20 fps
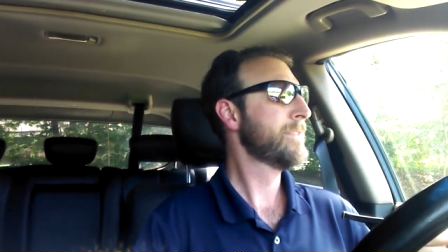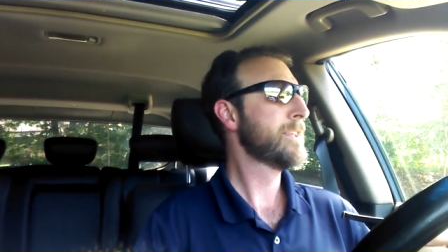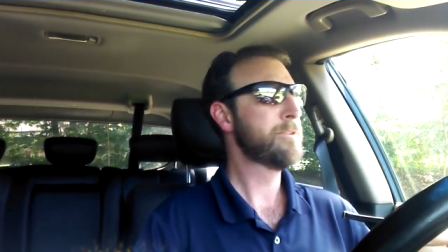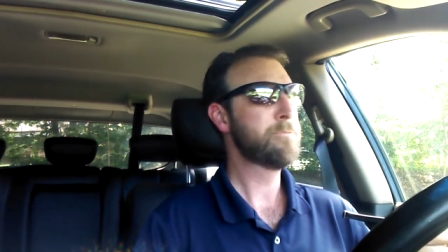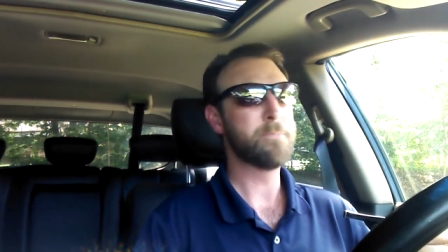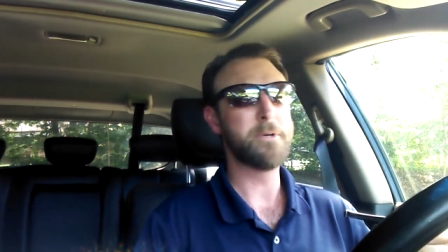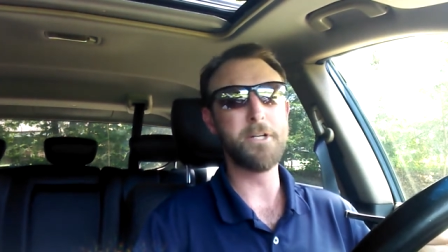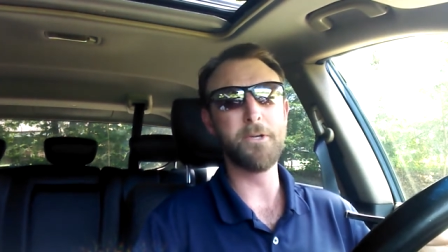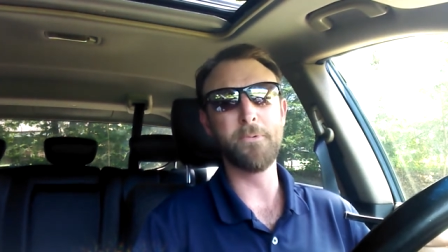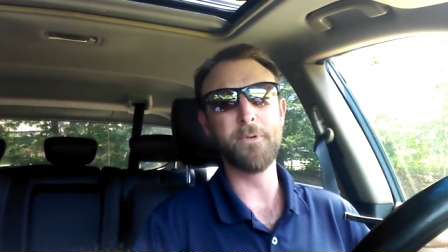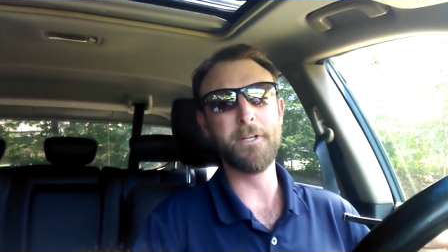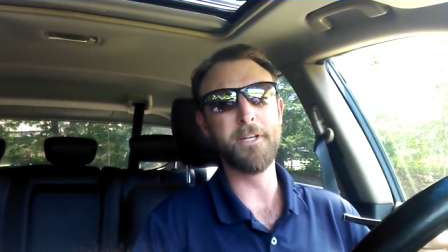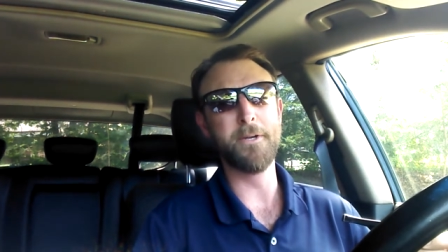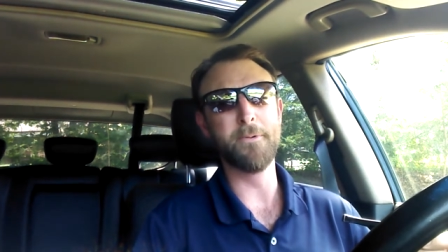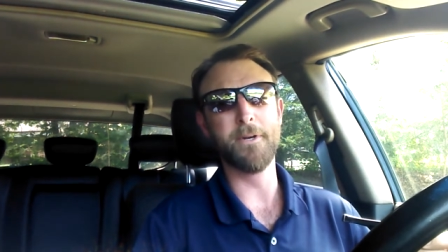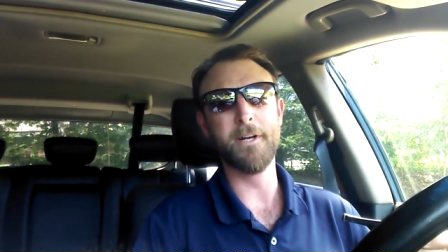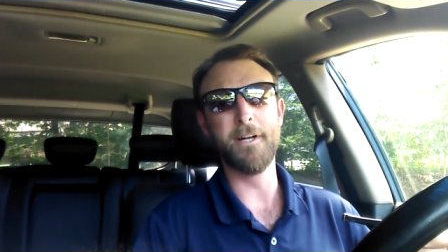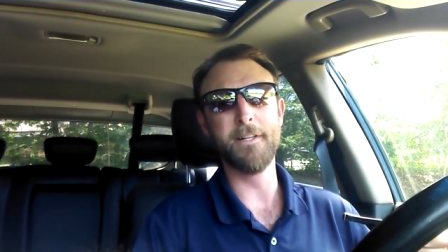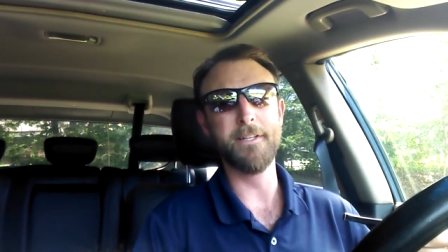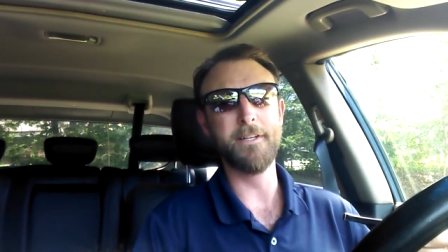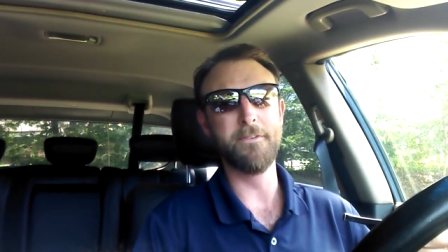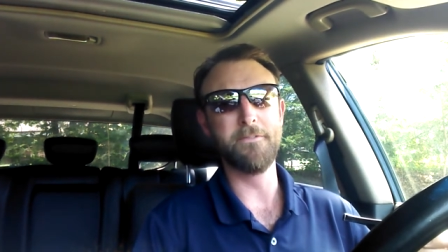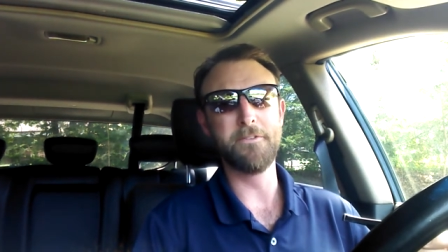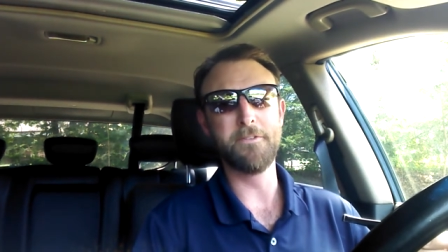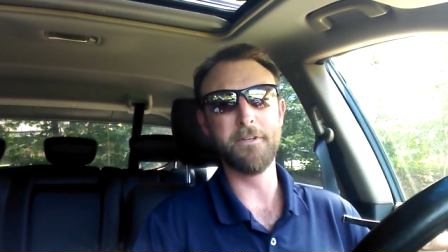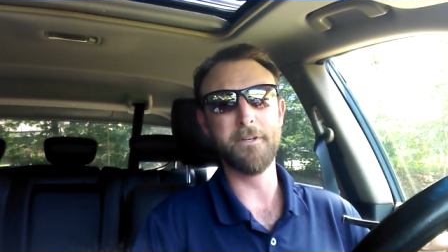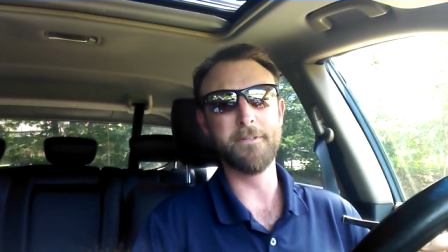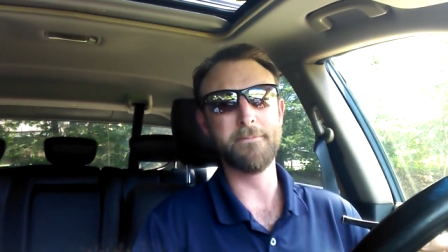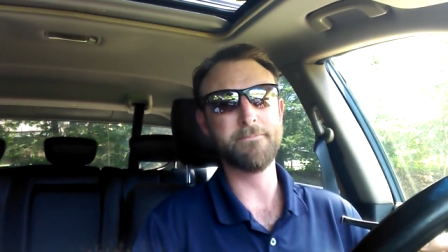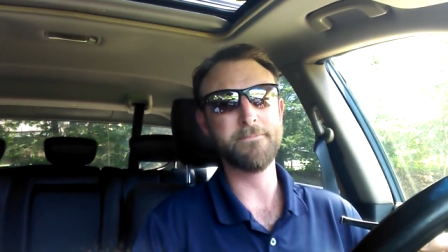it's pretty windy where I live,
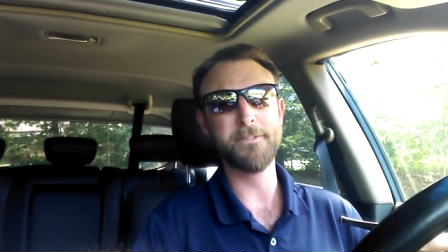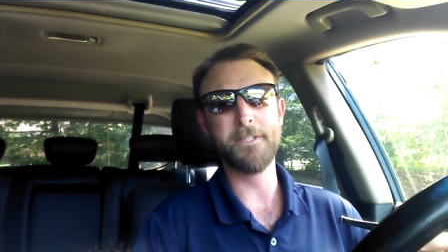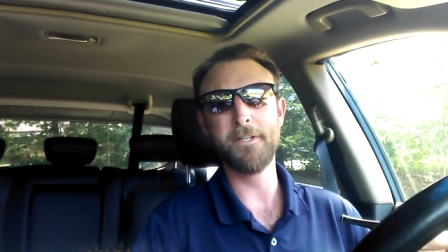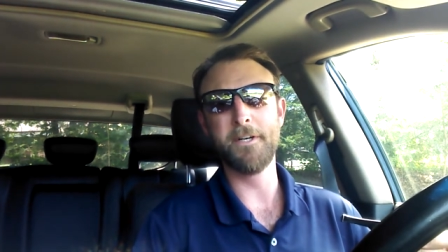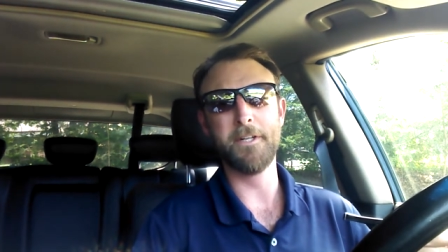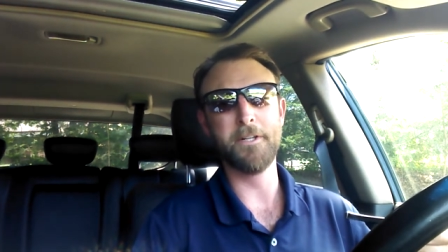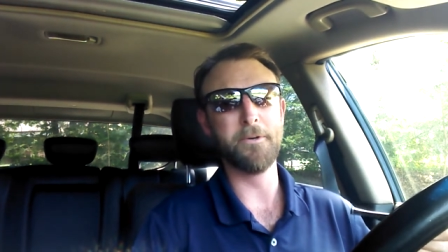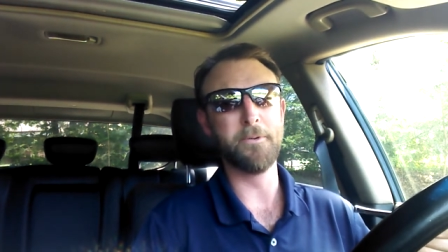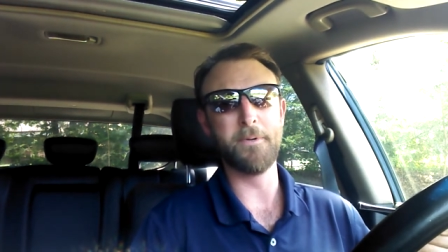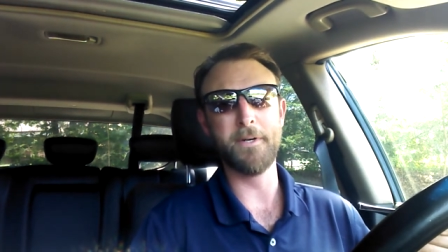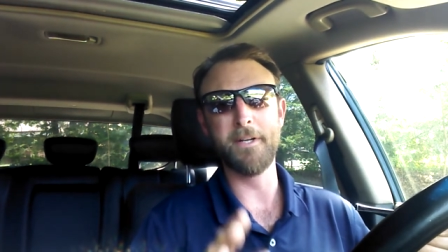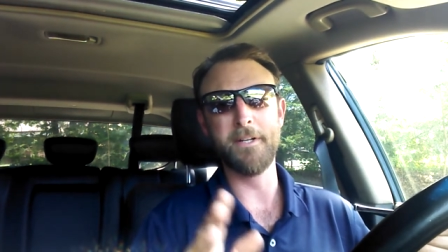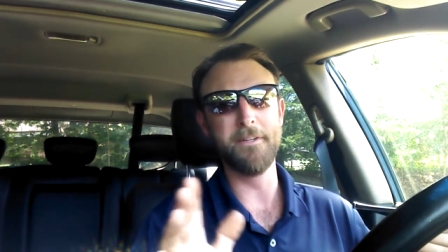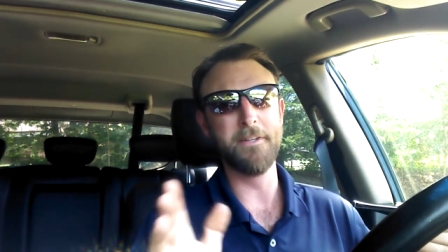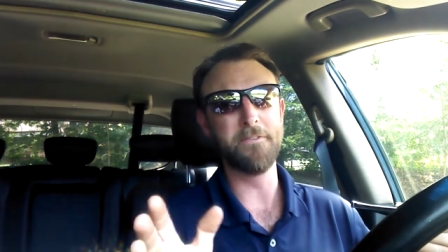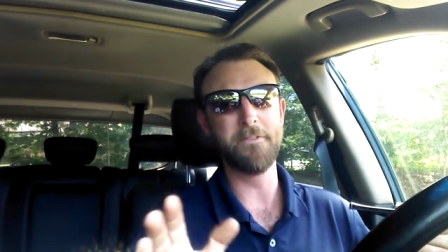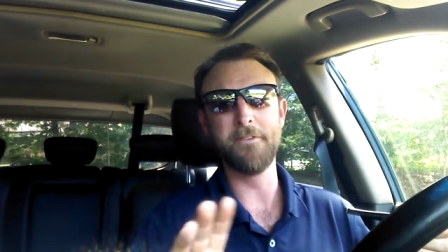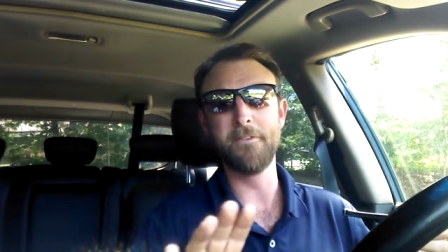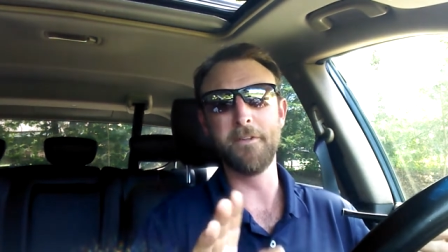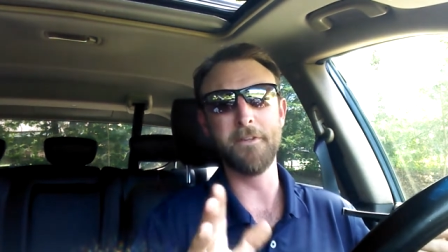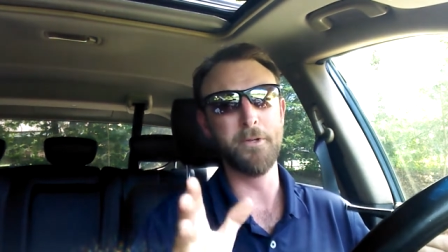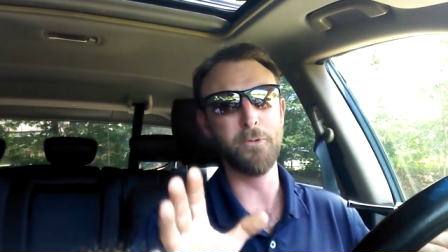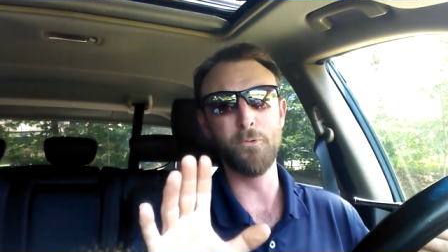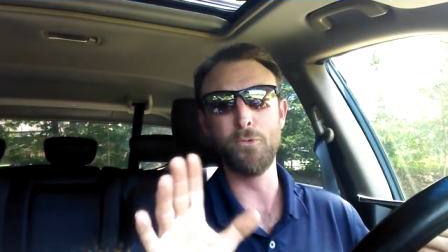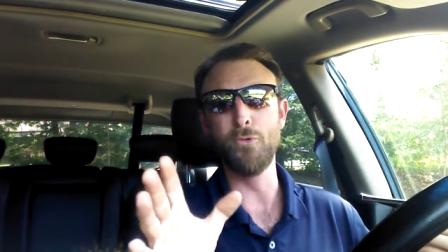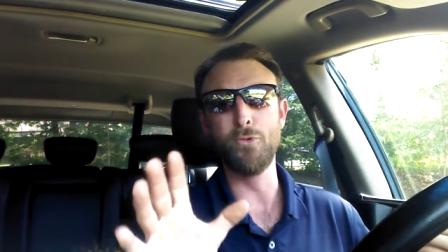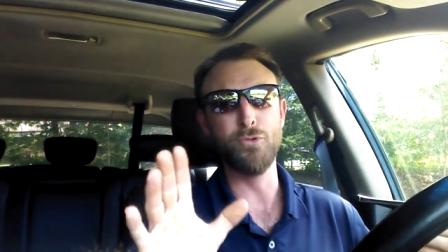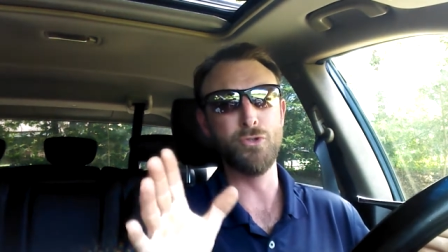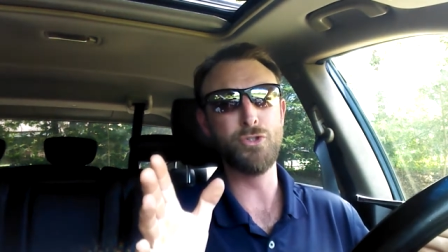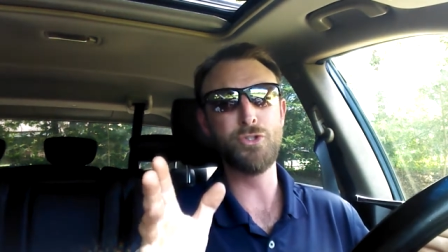so y'all don't want to listen to the
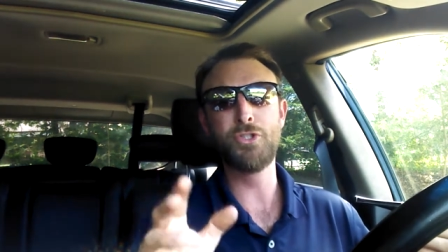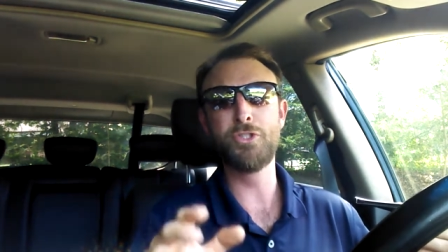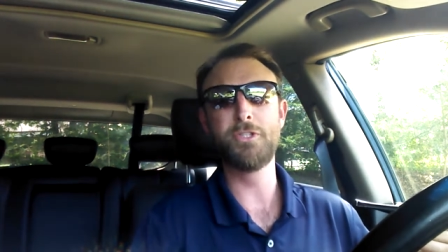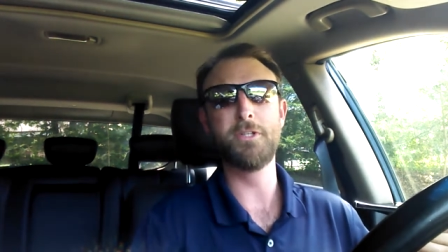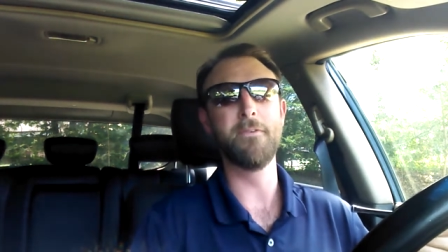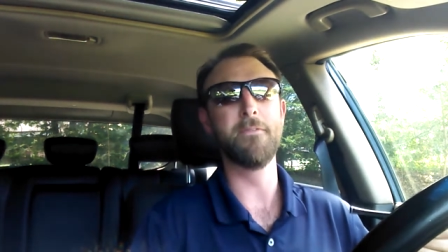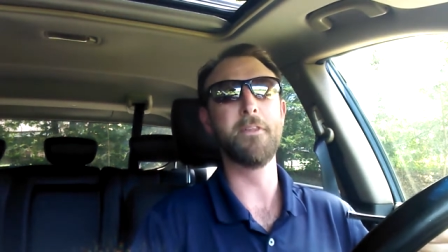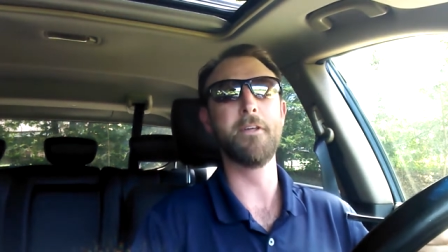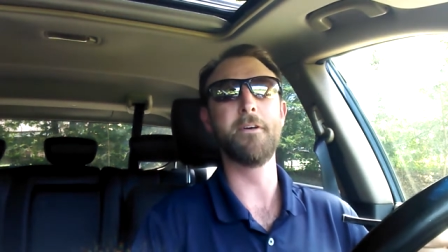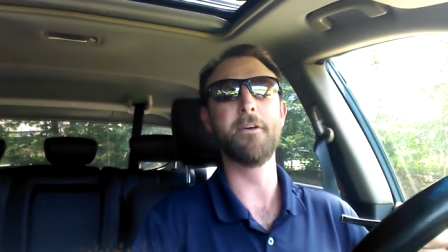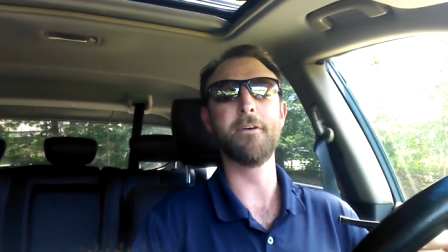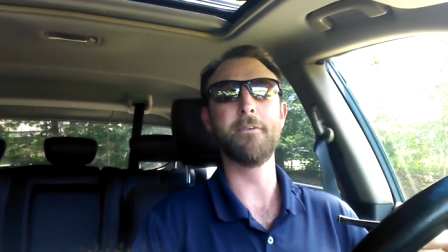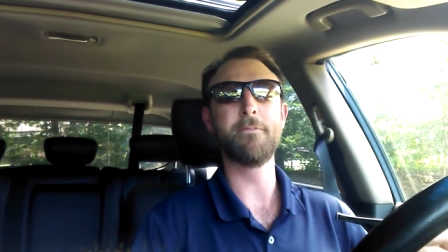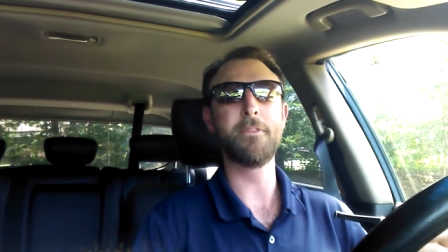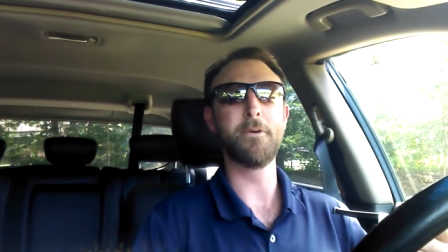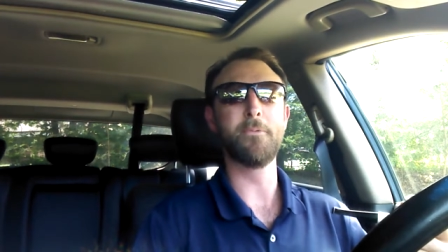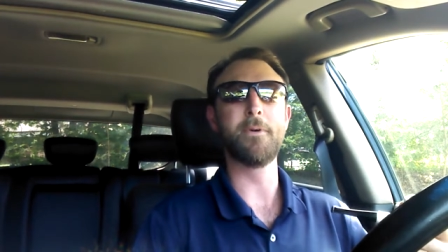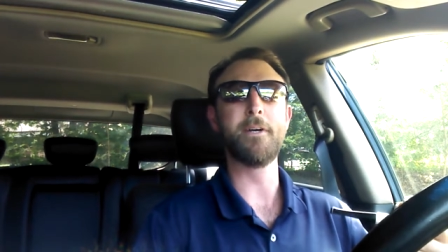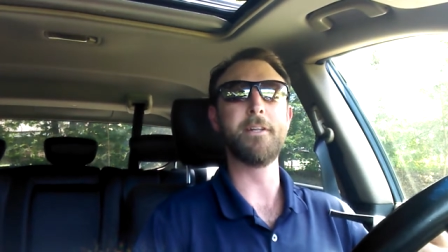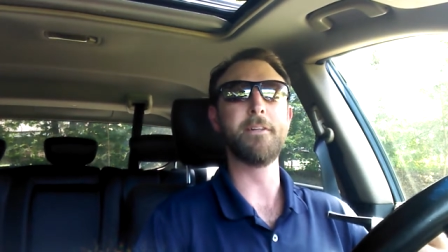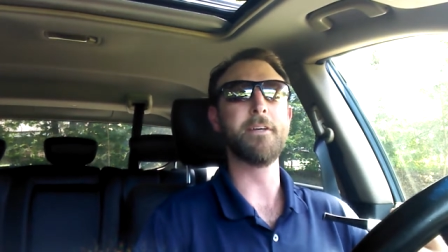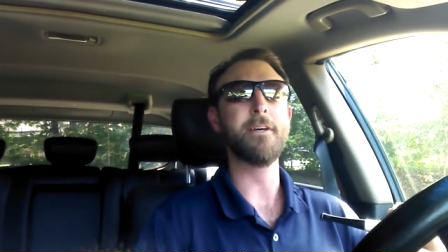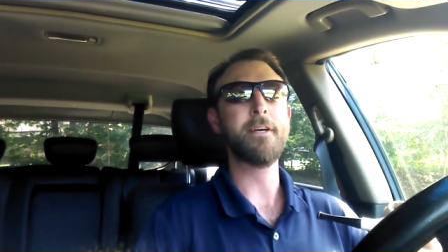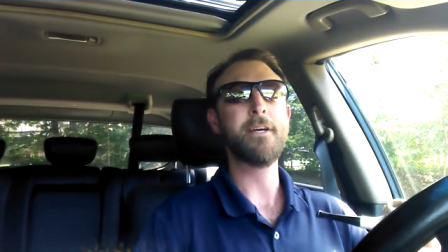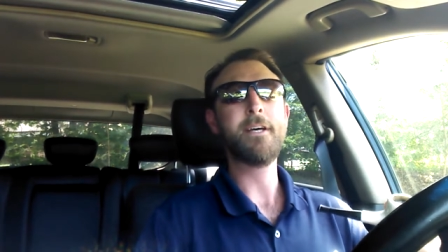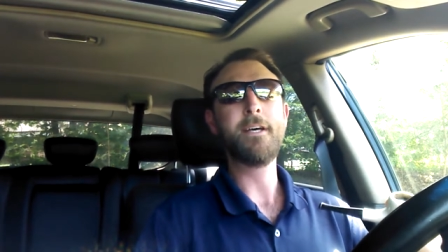whoosh of the, the wind.